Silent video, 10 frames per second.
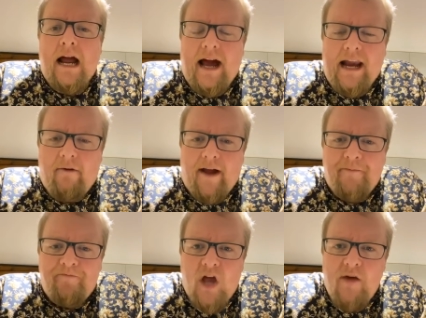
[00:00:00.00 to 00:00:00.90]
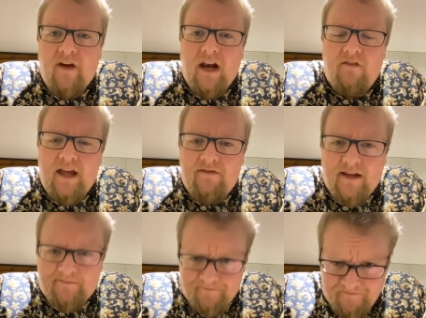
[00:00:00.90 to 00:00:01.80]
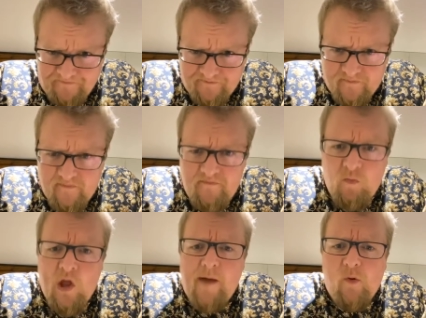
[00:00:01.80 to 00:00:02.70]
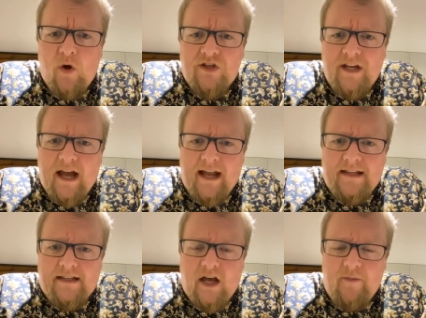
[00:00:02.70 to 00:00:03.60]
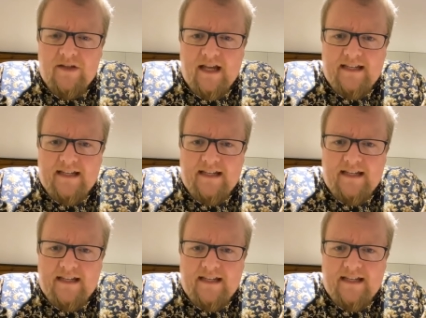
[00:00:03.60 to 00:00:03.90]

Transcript: Anyway, hope you've had a lovely evening. I hope you're washing your hands. I hope you're staying